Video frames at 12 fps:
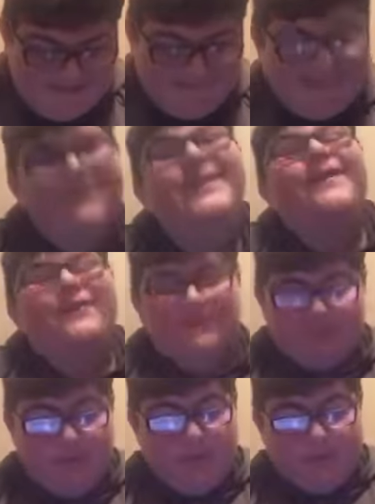Yeah, that's
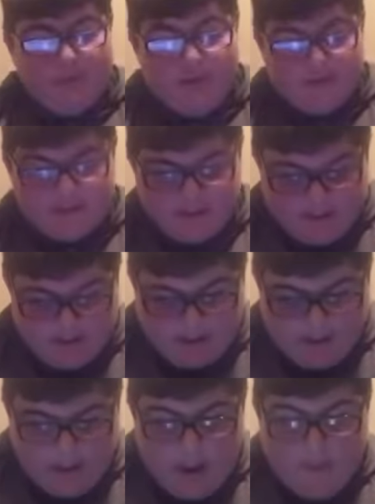pretty much what it is.
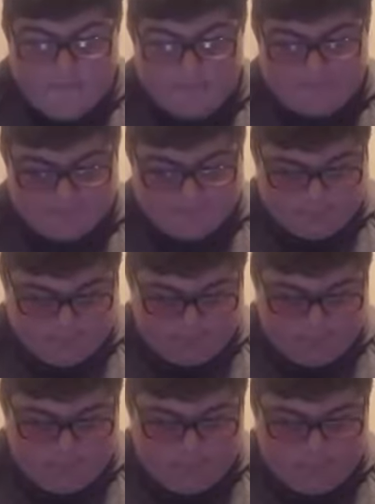
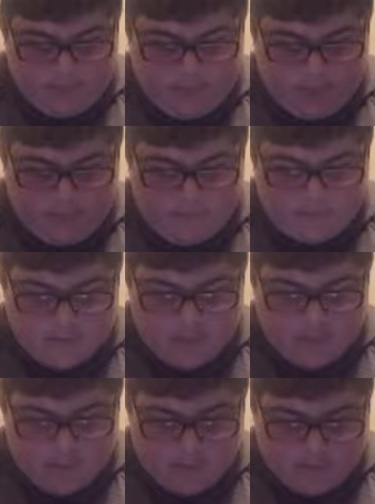I've lost it
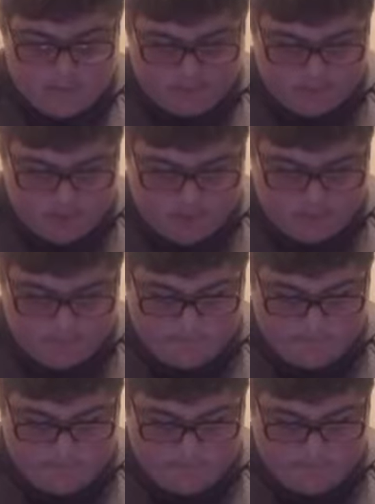now. Shit.